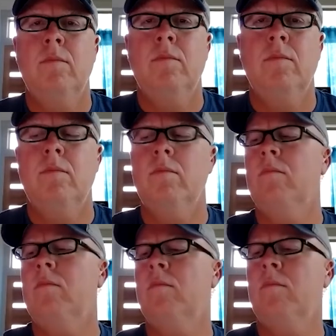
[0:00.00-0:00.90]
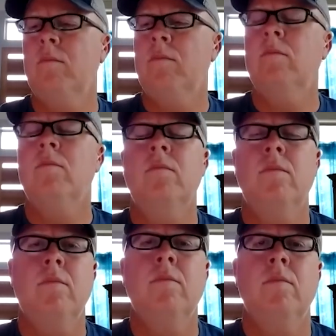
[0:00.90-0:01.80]

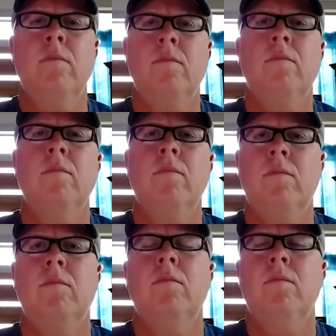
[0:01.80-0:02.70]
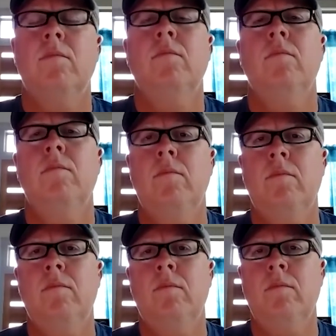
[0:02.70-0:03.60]

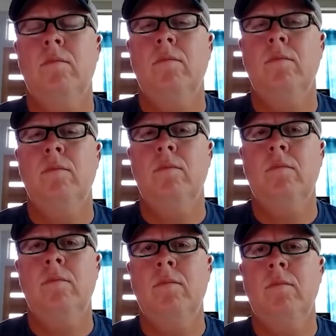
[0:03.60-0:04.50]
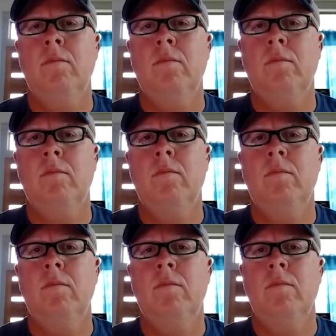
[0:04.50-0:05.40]

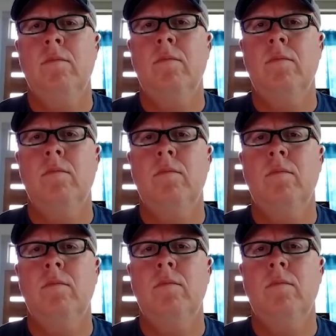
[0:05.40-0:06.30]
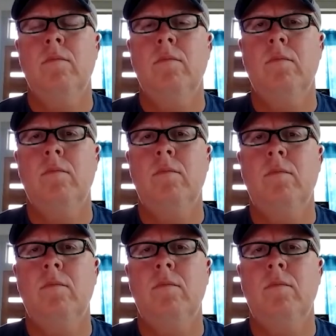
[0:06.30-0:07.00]
(silent)